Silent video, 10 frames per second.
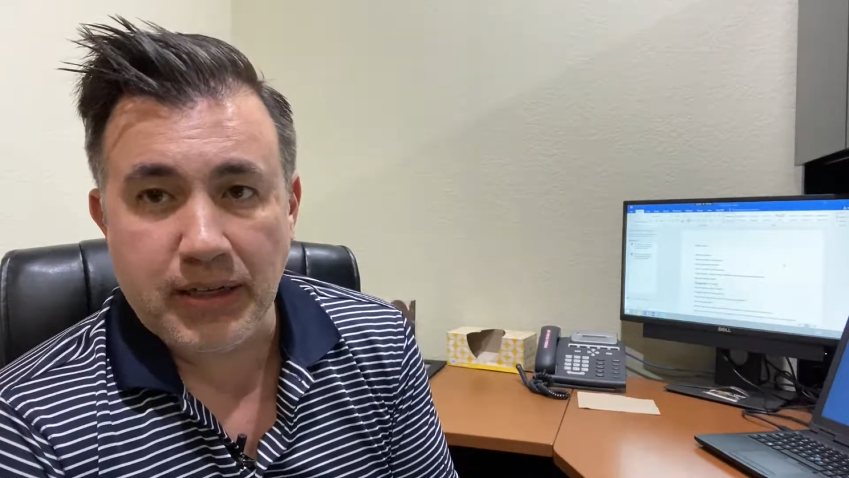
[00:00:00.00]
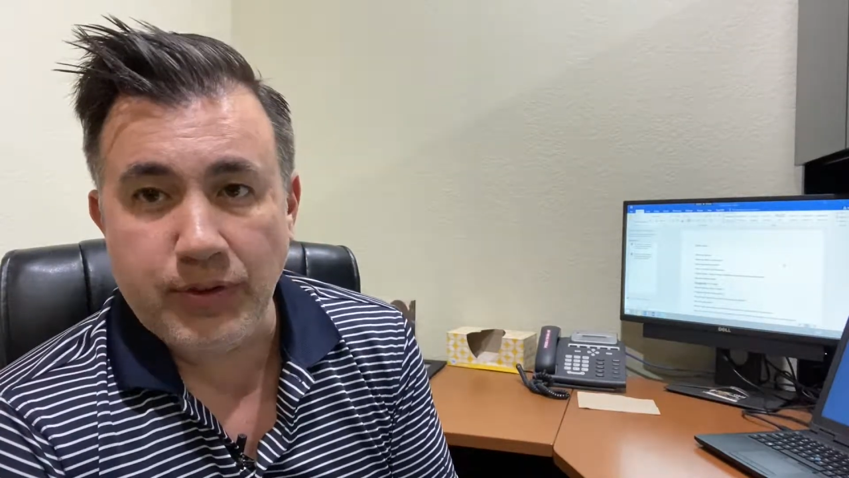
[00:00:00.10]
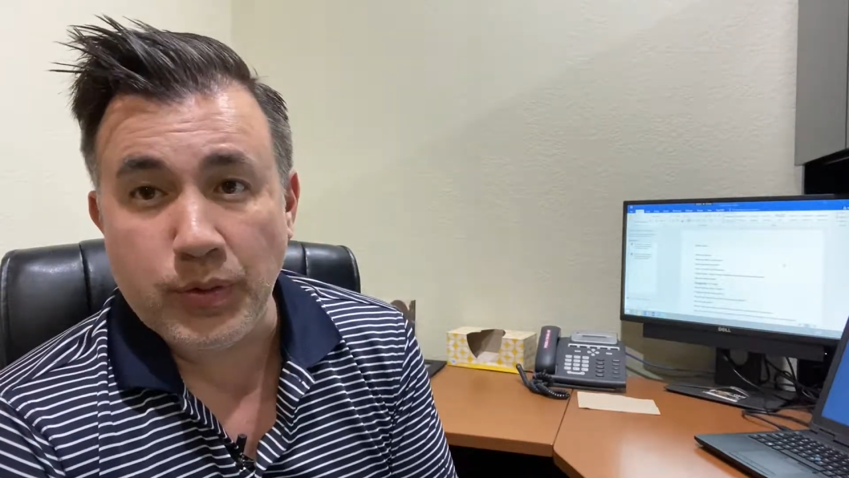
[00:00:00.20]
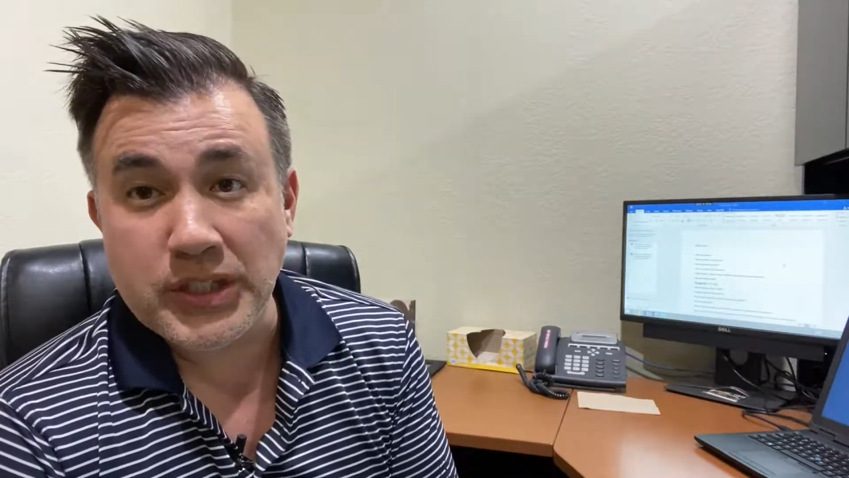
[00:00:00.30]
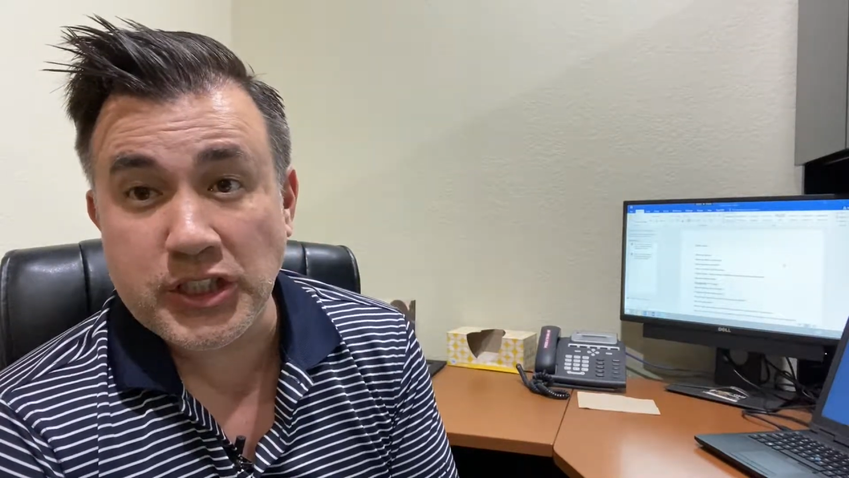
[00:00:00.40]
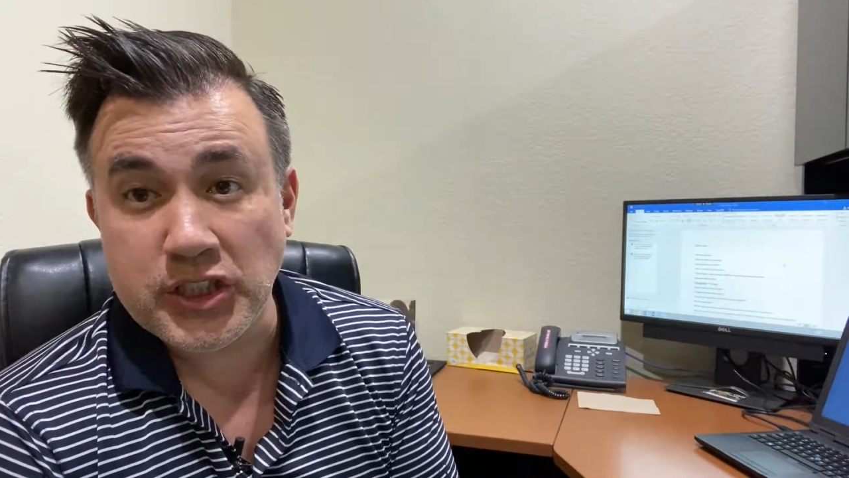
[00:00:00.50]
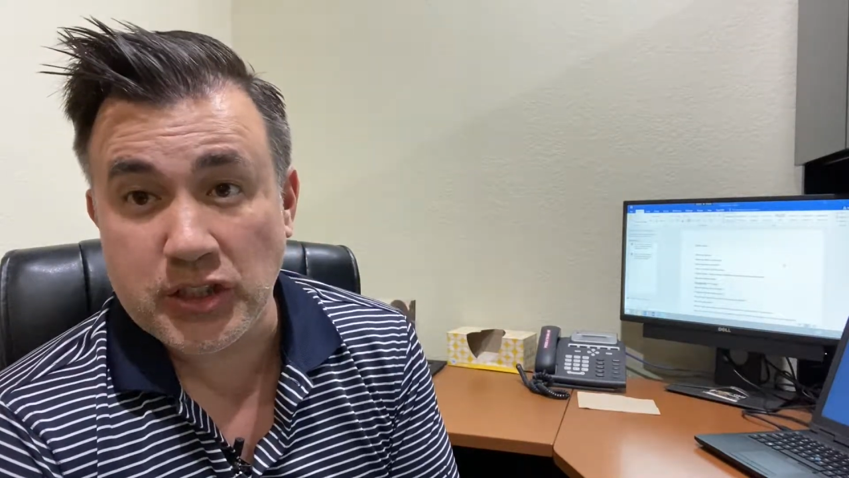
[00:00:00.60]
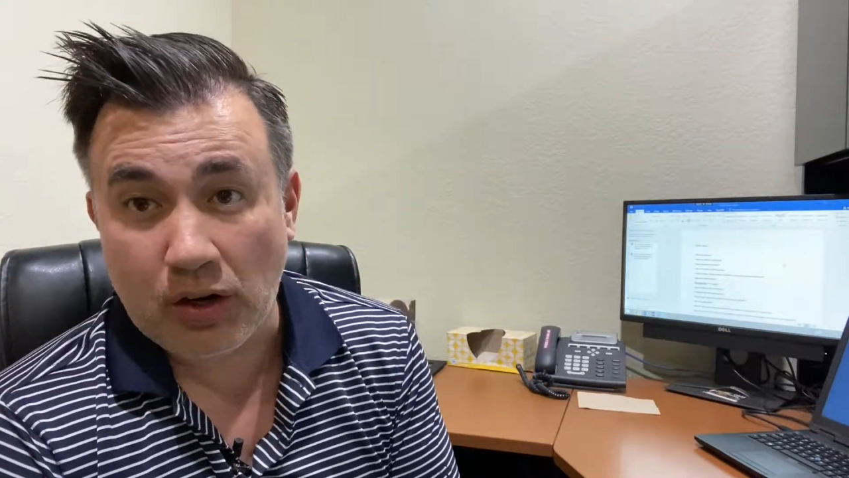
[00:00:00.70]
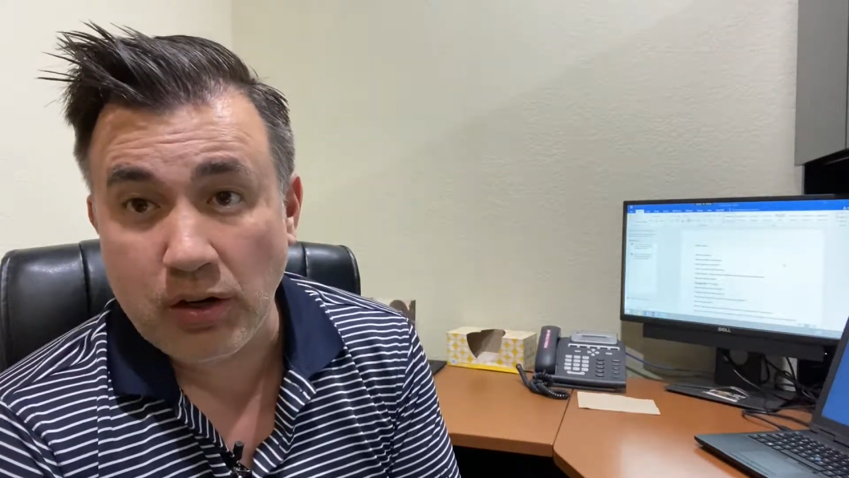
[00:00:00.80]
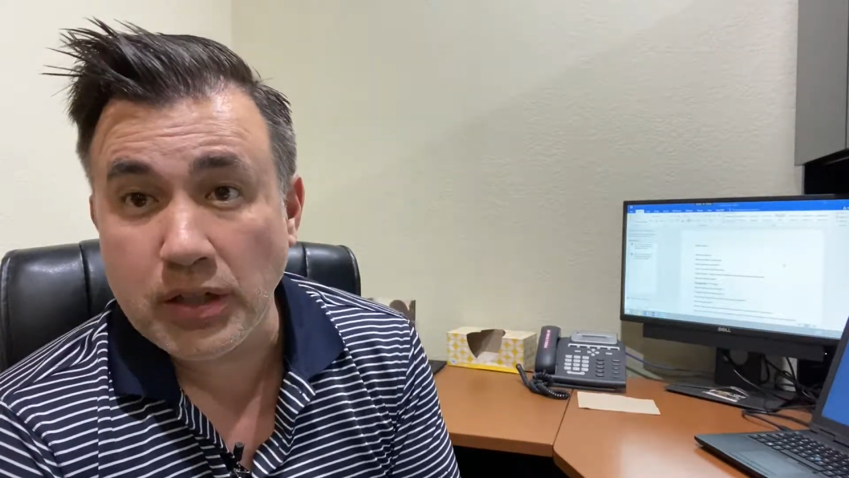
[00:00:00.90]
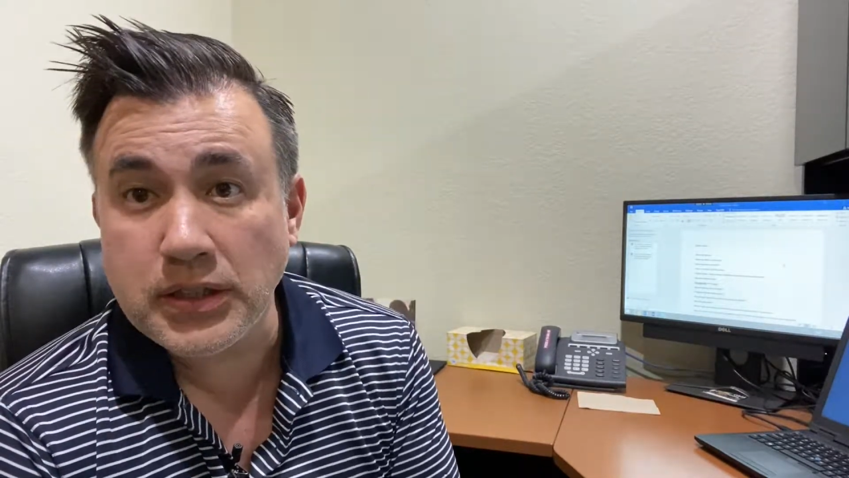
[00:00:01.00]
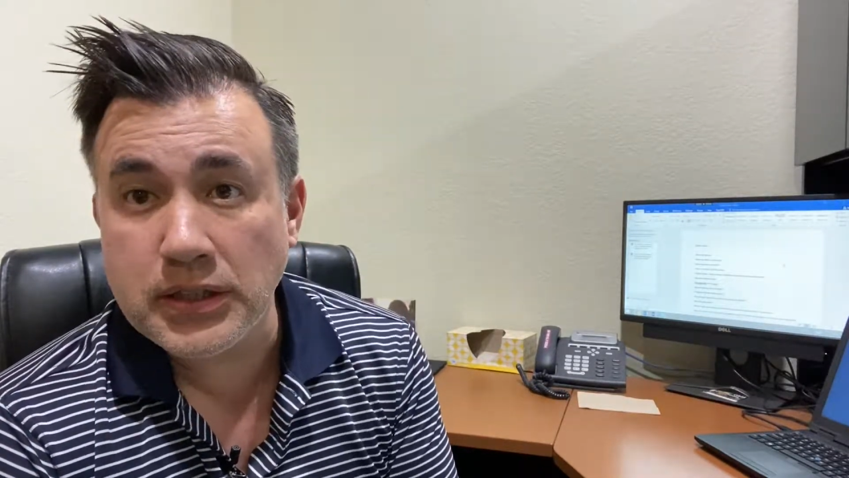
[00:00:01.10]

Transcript: give you a start,